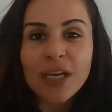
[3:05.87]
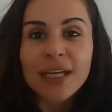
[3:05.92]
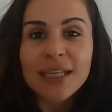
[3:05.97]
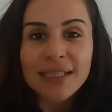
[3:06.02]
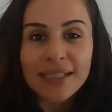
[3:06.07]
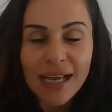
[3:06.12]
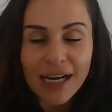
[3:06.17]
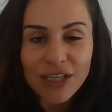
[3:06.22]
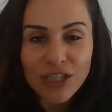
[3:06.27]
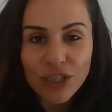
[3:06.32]

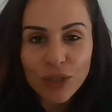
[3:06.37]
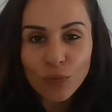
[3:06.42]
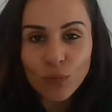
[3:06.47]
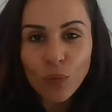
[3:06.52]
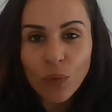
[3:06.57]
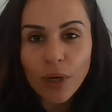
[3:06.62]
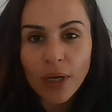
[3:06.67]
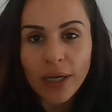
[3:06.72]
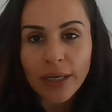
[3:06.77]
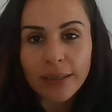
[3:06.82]
section
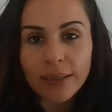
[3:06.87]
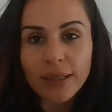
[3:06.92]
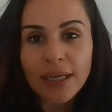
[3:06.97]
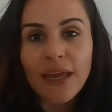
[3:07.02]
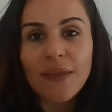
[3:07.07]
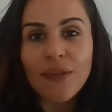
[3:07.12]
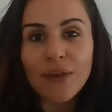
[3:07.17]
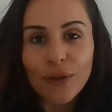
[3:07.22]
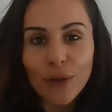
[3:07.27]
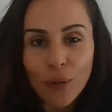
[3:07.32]
1
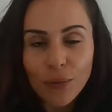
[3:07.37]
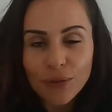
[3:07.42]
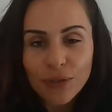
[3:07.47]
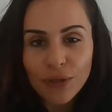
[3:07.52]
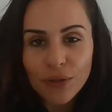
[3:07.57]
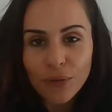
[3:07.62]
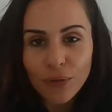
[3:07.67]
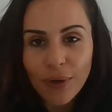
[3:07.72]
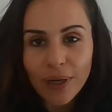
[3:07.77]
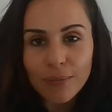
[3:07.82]
and then go
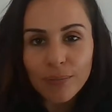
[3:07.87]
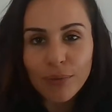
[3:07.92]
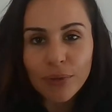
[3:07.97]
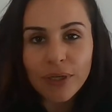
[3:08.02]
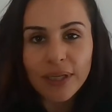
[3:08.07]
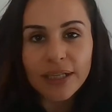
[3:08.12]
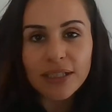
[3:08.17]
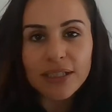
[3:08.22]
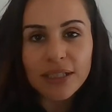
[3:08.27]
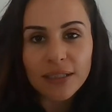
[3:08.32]
to the red
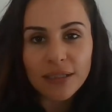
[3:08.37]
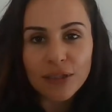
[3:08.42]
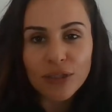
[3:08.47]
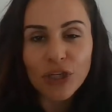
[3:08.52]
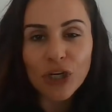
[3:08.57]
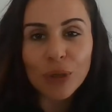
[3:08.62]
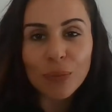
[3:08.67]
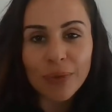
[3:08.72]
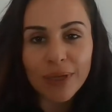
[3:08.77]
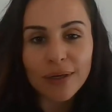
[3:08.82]
bullet to
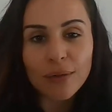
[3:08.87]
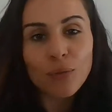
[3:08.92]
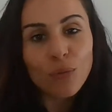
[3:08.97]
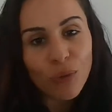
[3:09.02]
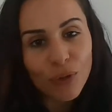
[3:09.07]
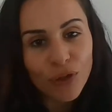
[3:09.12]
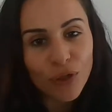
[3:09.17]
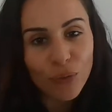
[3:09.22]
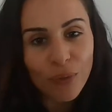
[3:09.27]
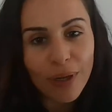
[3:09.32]
determine
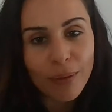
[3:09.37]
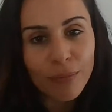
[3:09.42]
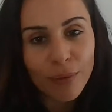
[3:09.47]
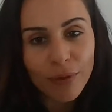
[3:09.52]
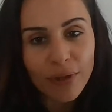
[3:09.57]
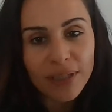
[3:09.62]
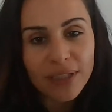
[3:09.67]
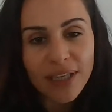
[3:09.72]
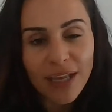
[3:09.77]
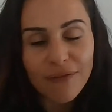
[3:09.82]
what the red
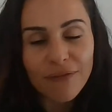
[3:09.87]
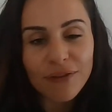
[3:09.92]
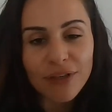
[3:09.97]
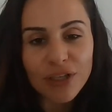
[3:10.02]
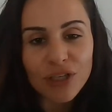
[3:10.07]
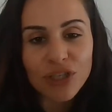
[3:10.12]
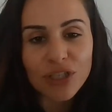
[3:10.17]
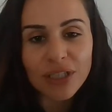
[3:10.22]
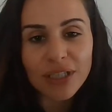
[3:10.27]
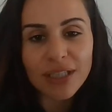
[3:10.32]
bullet's
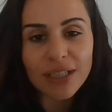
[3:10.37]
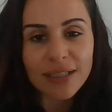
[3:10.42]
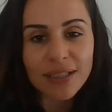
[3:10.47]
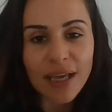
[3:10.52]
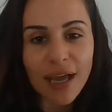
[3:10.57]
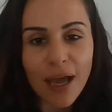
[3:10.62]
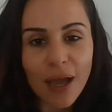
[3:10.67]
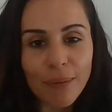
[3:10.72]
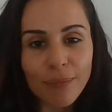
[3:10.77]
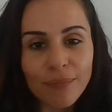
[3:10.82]
definition is
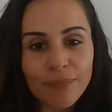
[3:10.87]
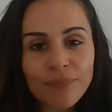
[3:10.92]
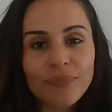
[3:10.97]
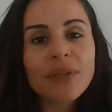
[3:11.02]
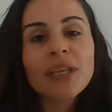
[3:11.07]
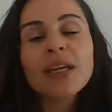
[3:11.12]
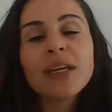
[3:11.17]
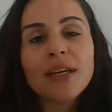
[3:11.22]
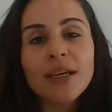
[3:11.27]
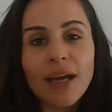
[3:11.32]

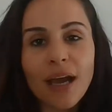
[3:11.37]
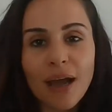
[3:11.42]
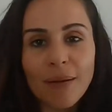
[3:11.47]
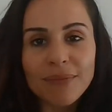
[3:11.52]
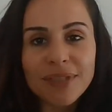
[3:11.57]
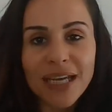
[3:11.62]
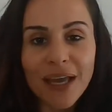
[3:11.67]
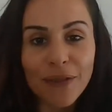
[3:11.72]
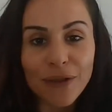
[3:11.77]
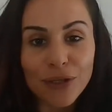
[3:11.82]

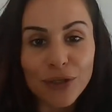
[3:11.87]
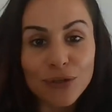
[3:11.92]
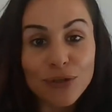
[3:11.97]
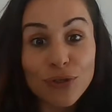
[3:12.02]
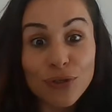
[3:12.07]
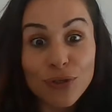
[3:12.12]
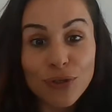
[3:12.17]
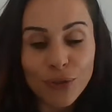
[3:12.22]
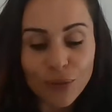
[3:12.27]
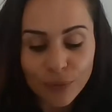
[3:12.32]
telling you
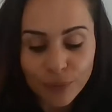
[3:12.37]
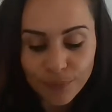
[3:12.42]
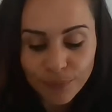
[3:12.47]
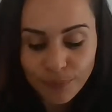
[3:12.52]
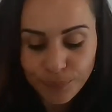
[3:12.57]
to do.